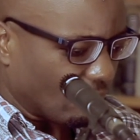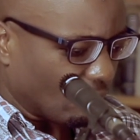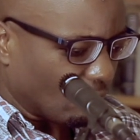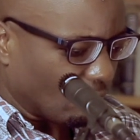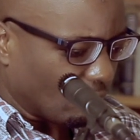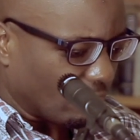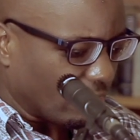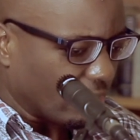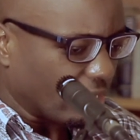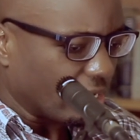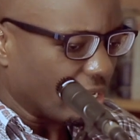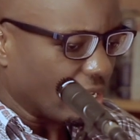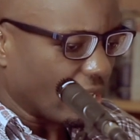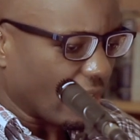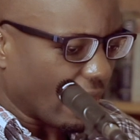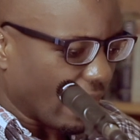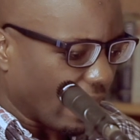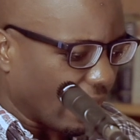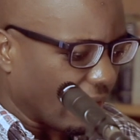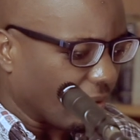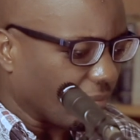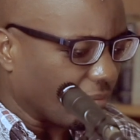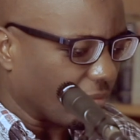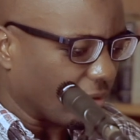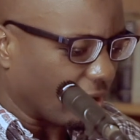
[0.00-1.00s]

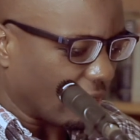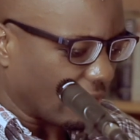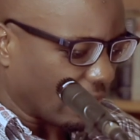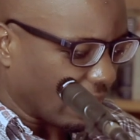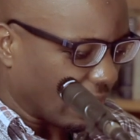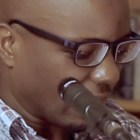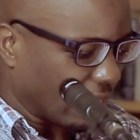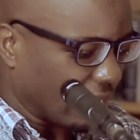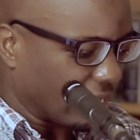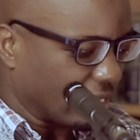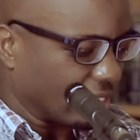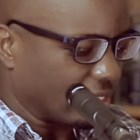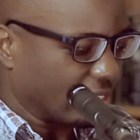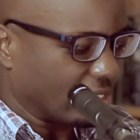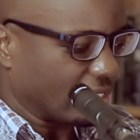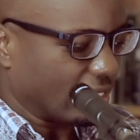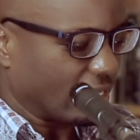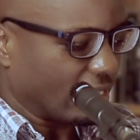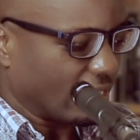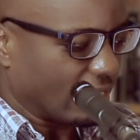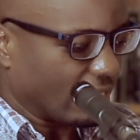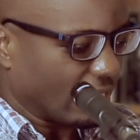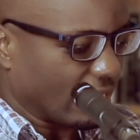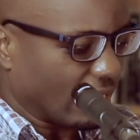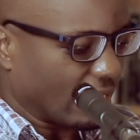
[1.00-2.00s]
really am glad
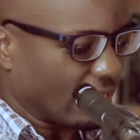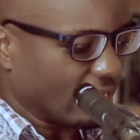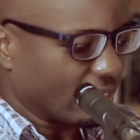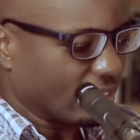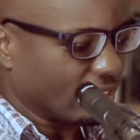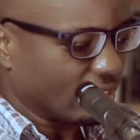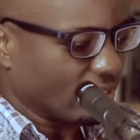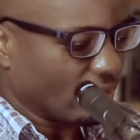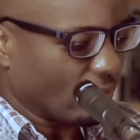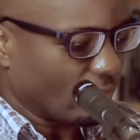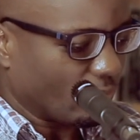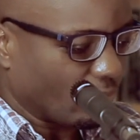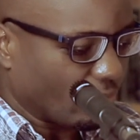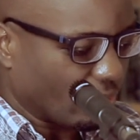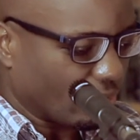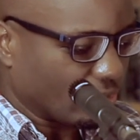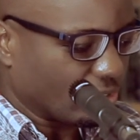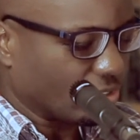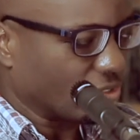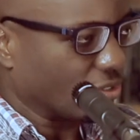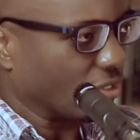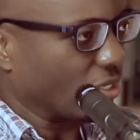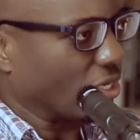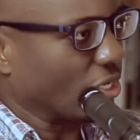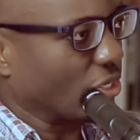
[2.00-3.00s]
that a
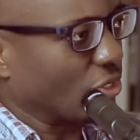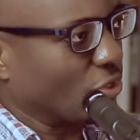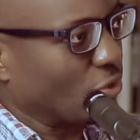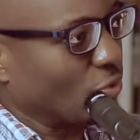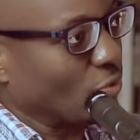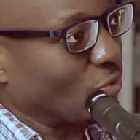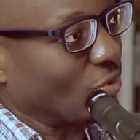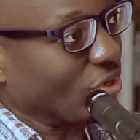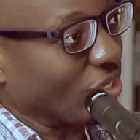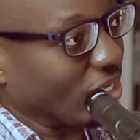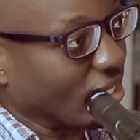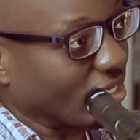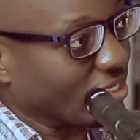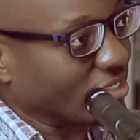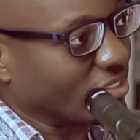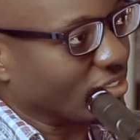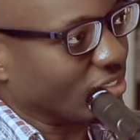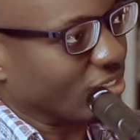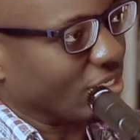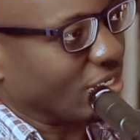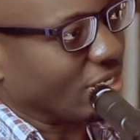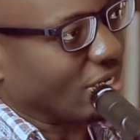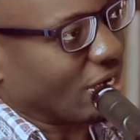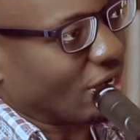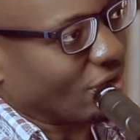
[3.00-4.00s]
person like you
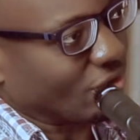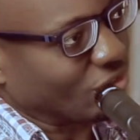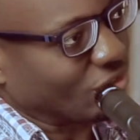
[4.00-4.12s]
is in